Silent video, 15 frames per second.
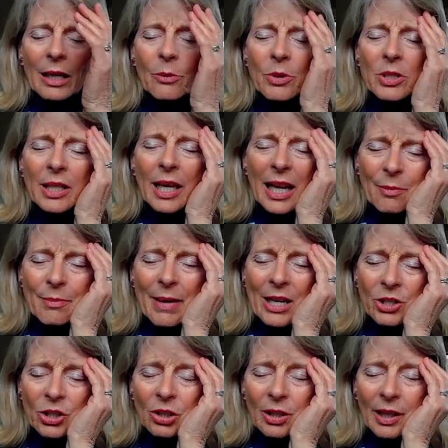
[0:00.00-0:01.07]
It was kind of
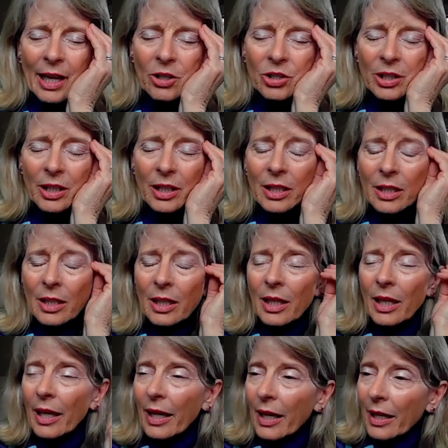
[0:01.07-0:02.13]
magical actually,
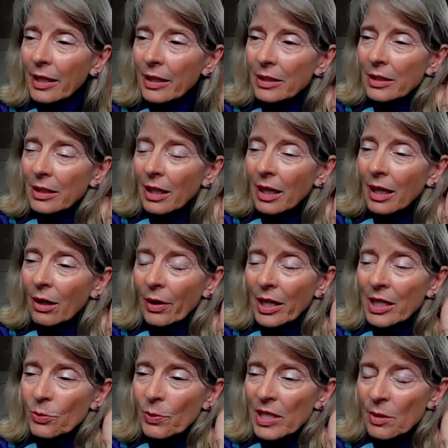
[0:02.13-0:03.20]
and
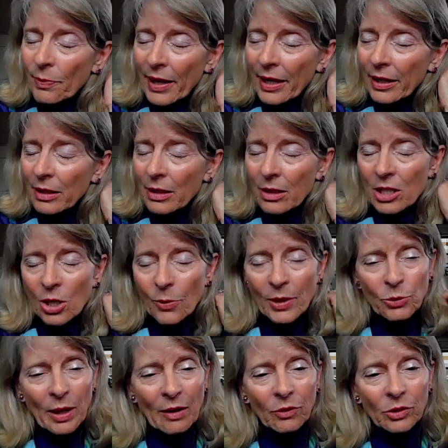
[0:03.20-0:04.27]
because
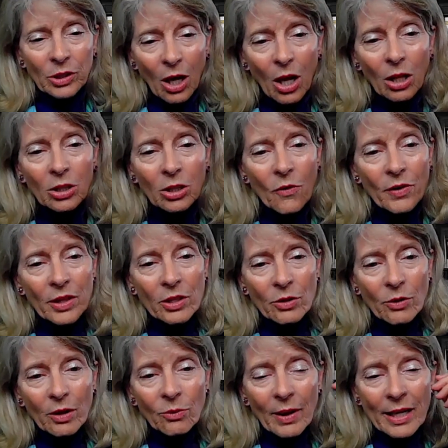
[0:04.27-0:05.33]
we traveled all over
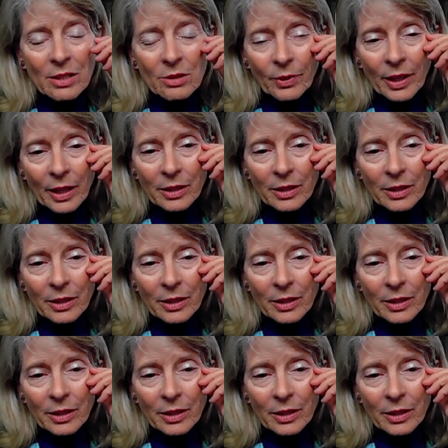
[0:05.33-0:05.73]
the Northwest,